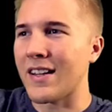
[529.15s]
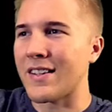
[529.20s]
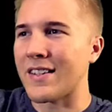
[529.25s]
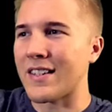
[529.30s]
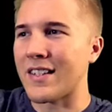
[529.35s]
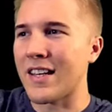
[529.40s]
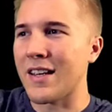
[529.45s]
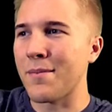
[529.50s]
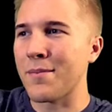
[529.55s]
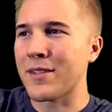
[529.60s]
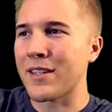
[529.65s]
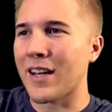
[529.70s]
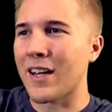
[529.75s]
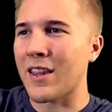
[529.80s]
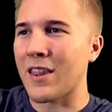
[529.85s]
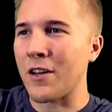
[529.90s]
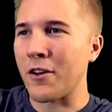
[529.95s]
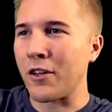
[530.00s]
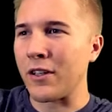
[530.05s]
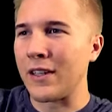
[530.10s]
It seems
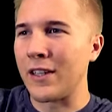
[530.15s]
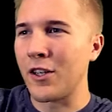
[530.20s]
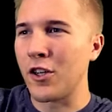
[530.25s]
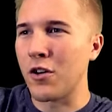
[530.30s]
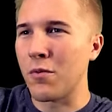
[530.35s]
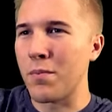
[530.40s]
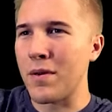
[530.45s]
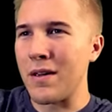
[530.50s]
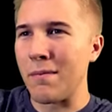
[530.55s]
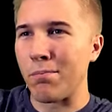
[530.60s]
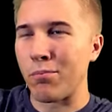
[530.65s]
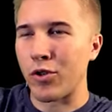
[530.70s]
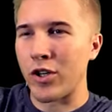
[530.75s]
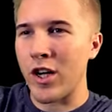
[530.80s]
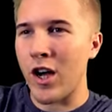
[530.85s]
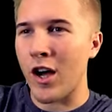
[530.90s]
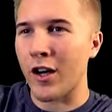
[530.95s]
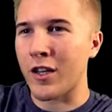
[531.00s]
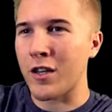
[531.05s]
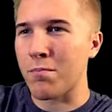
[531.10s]
like they're a little bit
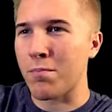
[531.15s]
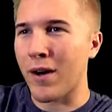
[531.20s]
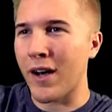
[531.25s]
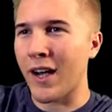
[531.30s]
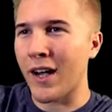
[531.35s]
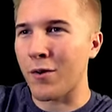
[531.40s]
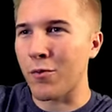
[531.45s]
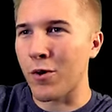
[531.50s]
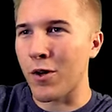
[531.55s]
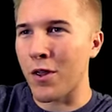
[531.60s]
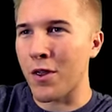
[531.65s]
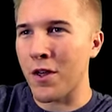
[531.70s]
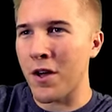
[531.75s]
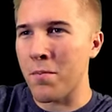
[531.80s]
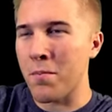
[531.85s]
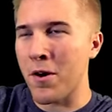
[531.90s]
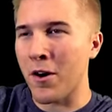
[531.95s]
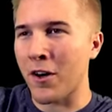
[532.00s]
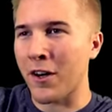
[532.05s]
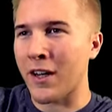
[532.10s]
preoccupied with
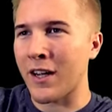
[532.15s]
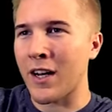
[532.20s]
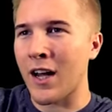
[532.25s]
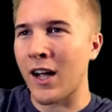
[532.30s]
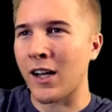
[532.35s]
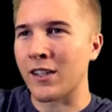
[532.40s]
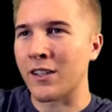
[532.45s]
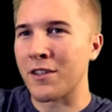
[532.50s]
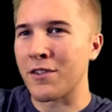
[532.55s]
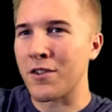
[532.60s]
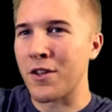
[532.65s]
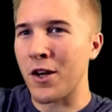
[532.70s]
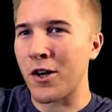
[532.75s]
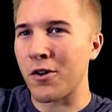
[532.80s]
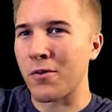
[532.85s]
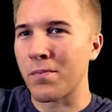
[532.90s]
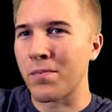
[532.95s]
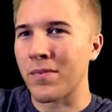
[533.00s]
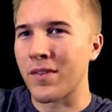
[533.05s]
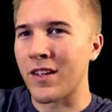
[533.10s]
American islands,
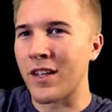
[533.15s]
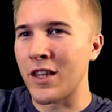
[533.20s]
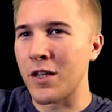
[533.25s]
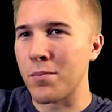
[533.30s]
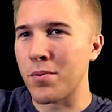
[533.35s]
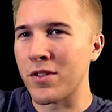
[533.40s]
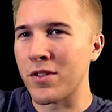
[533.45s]
though, in the